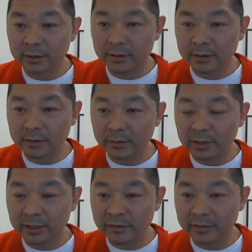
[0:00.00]
Yeah, I
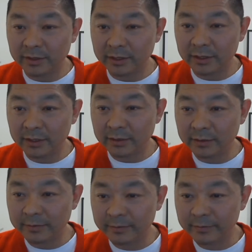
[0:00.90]
don't believe I
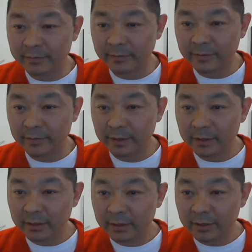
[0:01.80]
can.
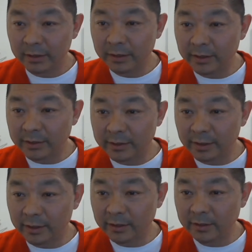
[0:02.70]
Oh, yes,
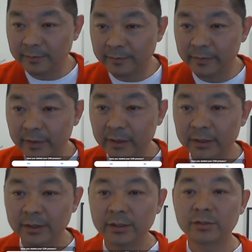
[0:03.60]
I can.
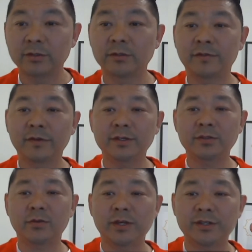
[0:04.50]
So the
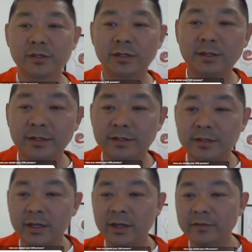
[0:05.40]
first question
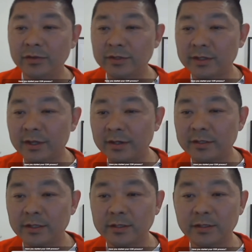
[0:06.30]
is, have you
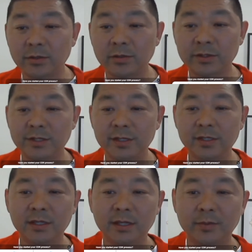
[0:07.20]
started your
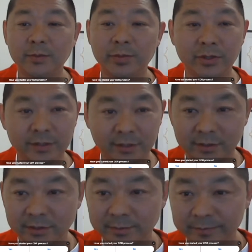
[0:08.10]
CDR
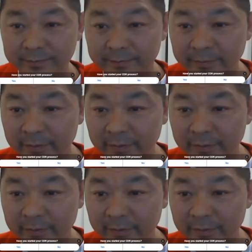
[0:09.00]
process?